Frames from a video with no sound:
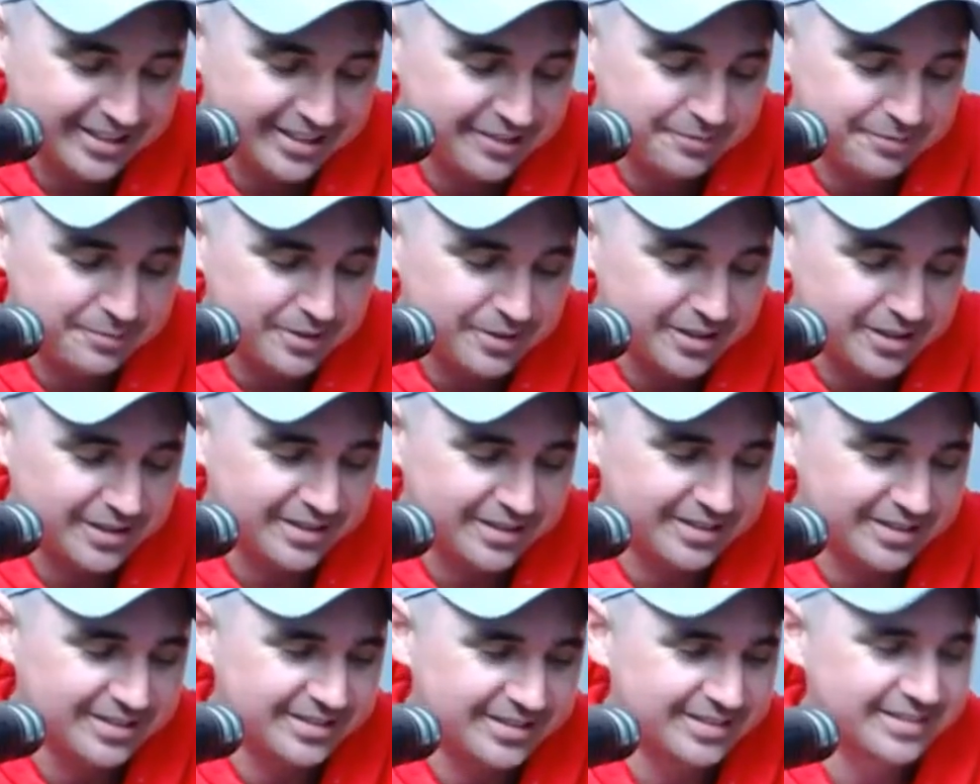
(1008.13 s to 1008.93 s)
not saying that
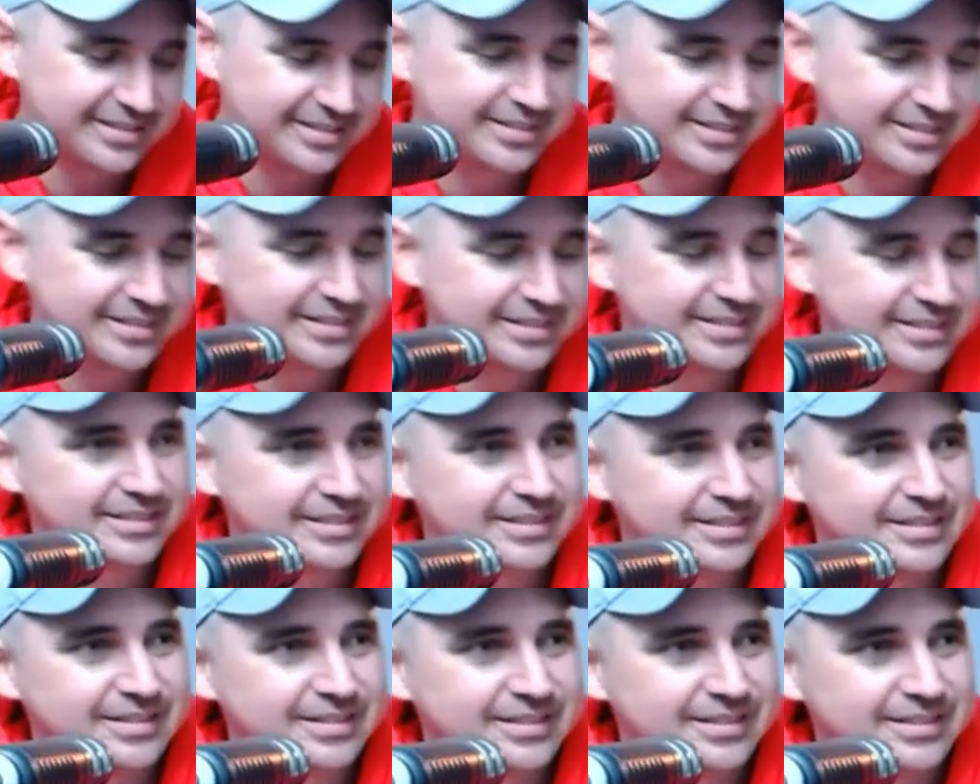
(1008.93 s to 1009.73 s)
I haven't used it,
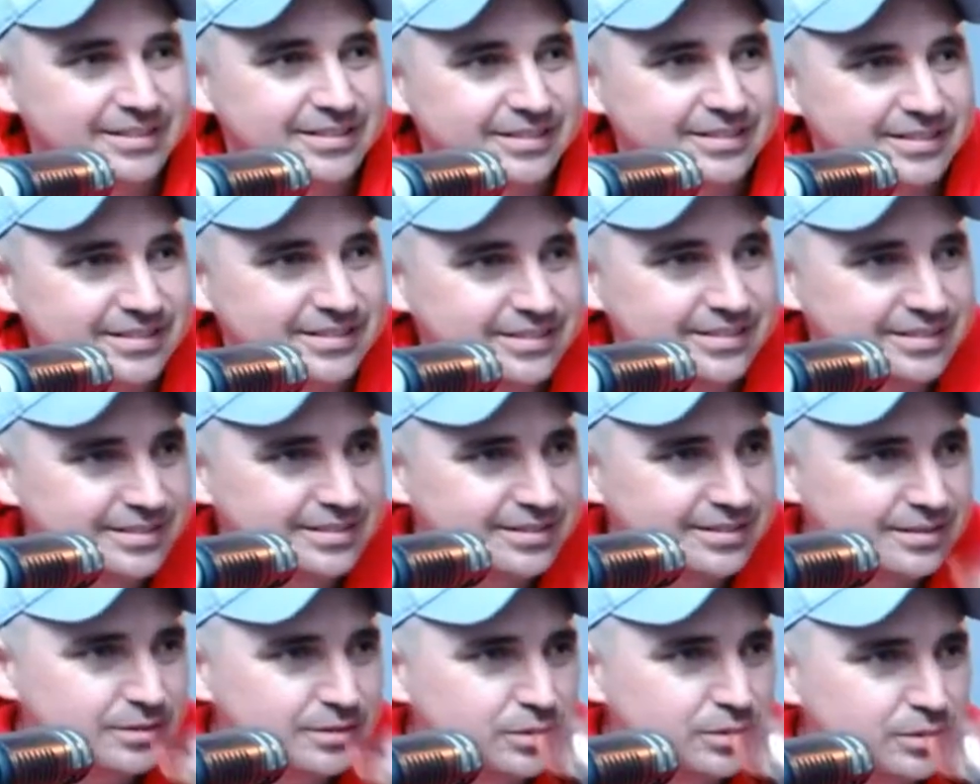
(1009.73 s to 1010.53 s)
but I
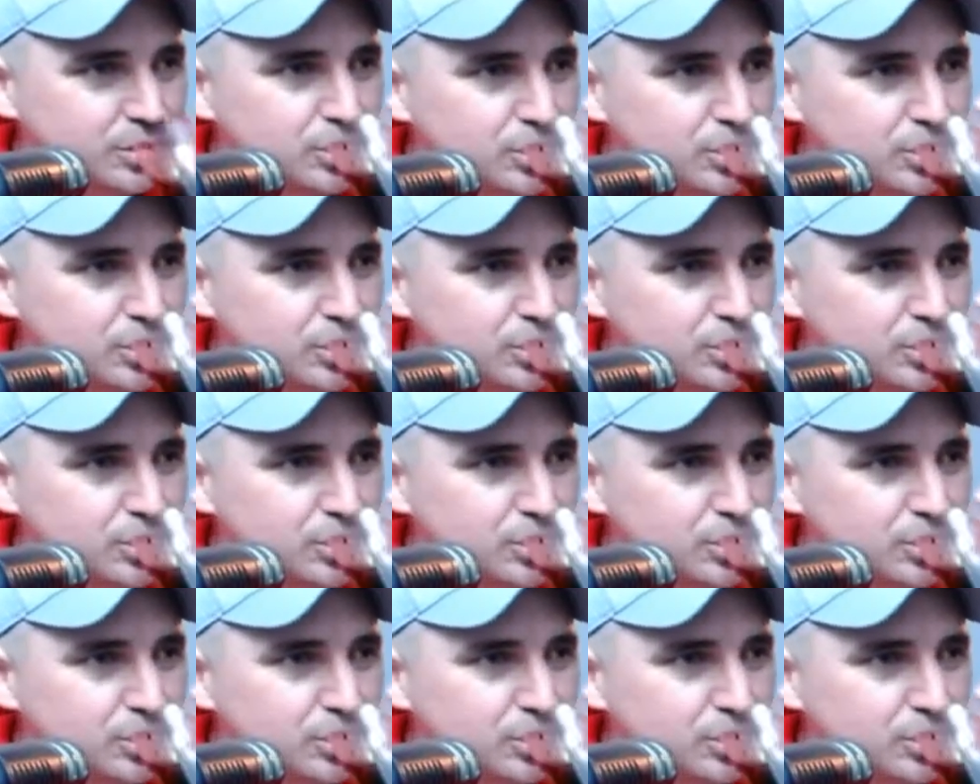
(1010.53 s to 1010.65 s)
guess